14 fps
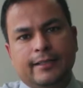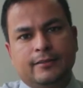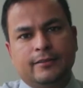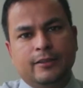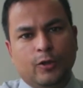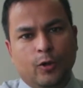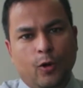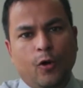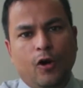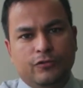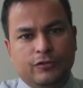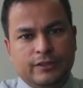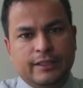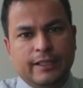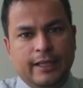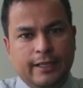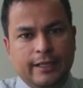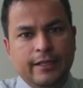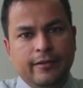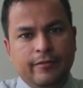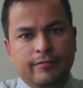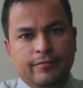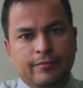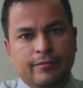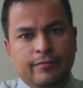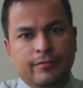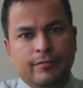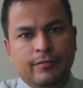as CEO of Scalene.
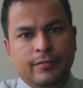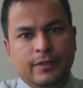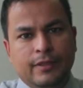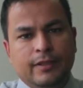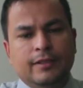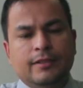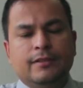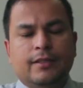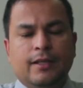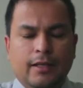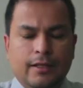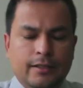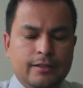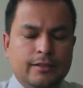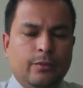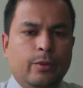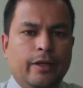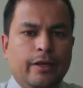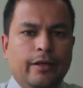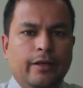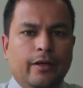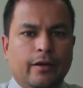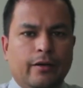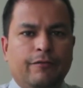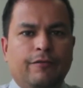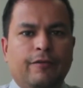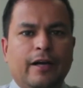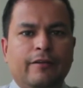Scalene is a very
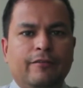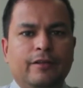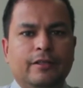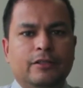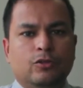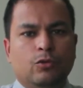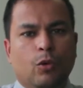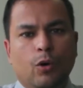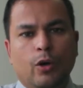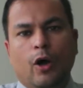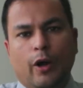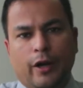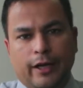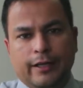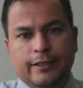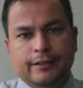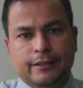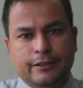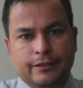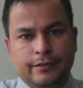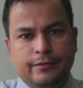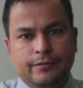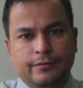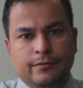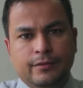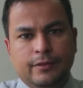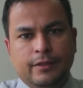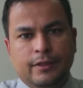young, 5 years old organization,
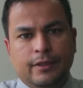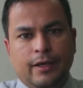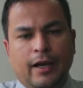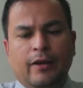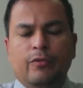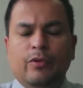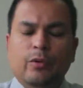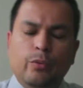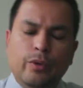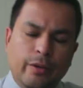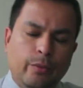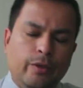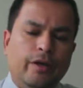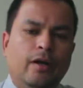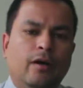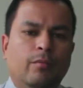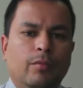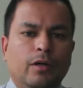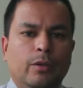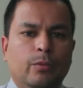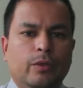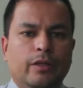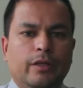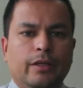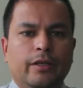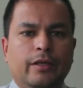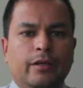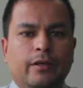and we are very, very humbled with
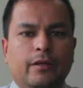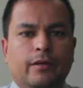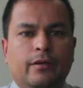the